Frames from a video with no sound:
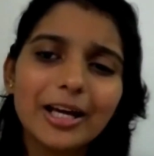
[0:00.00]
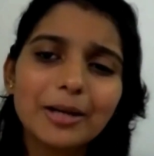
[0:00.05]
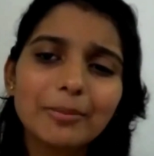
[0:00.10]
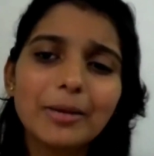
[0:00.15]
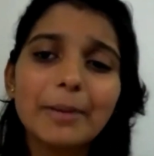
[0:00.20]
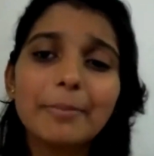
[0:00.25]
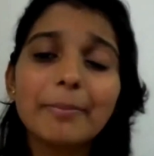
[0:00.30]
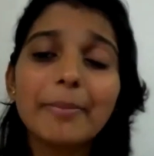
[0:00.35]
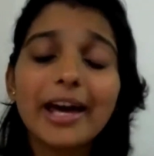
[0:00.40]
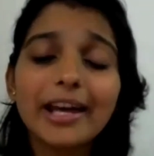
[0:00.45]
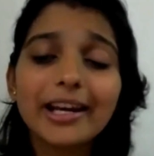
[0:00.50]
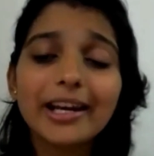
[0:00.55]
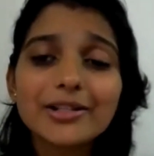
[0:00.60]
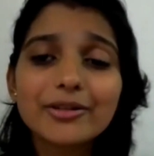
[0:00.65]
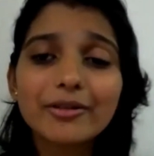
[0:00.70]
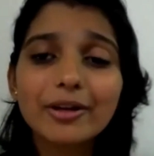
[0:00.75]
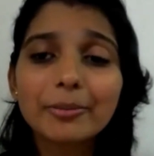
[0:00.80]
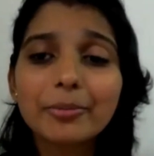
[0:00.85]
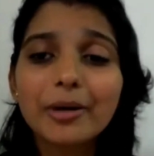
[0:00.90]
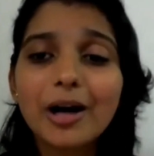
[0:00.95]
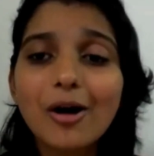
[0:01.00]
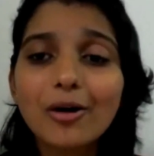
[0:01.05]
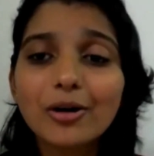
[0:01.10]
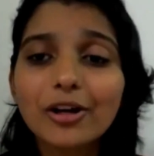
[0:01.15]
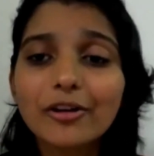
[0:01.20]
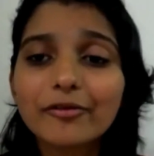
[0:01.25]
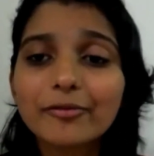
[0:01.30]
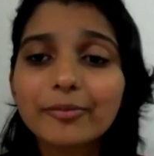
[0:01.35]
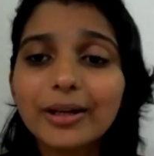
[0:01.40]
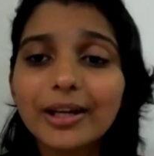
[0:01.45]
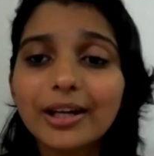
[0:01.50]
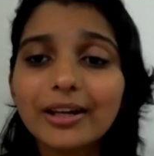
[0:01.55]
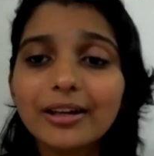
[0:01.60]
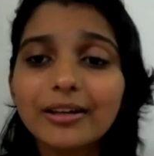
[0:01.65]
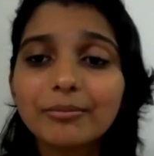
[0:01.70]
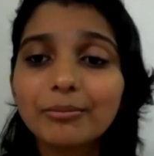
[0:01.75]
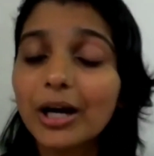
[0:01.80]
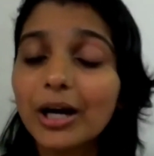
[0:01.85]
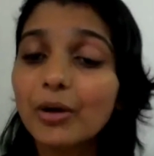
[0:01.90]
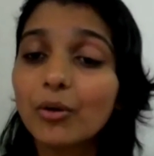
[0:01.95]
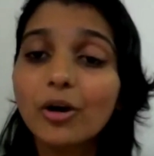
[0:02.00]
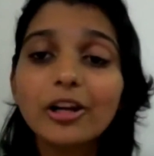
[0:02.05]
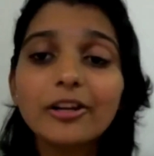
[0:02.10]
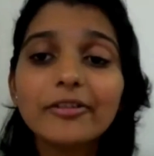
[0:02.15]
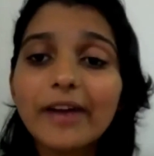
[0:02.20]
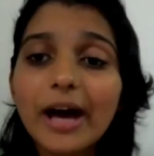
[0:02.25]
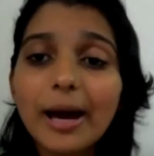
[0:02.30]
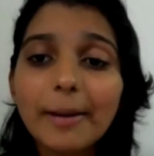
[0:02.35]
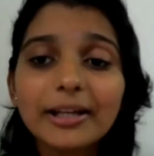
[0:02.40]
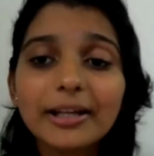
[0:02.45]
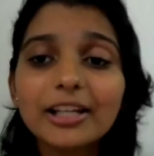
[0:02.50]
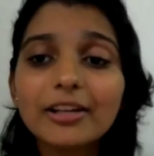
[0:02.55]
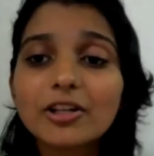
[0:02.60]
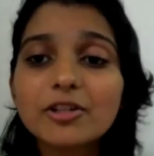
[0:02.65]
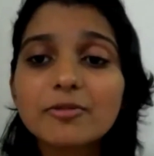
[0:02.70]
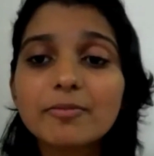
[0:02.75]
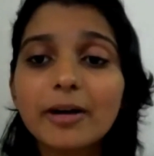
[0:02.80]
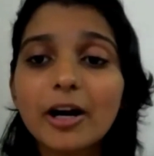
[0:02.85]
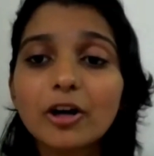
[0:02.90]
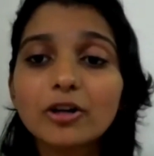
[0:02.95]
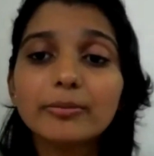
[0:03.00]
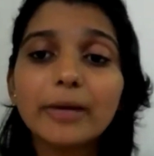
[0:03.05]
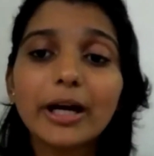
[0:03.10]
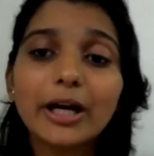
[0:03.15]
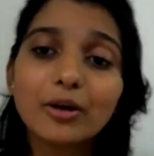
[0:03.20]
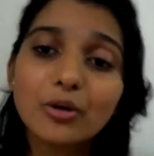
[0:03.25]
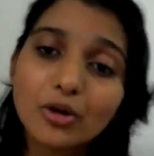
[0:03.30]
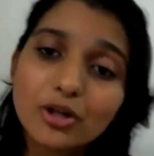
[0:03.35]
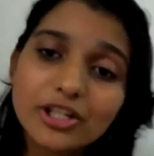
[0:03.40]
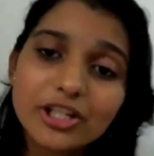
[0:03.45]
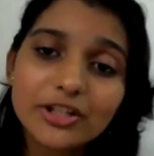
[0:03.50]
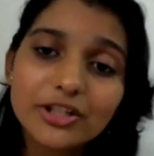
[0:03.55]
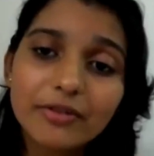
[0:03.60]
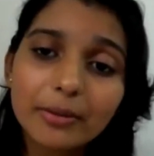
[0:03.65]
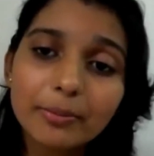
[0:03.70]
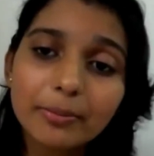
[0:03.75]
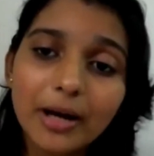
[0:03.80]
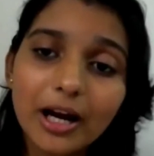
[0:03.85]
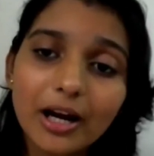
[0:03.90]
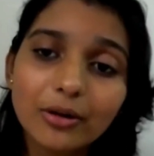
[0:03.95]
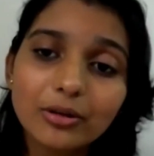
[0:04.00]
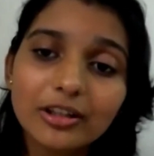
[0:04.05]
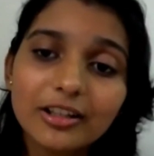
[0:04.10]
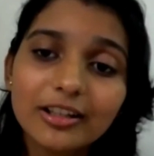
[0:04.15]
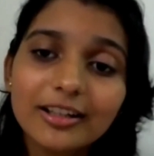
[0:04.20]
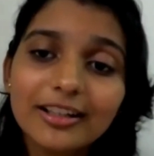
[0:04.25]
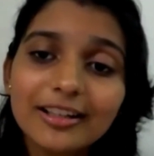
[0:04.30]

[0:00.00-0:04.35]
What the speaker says: my parents were proud of me, my whole family was proud, my coaches were proud,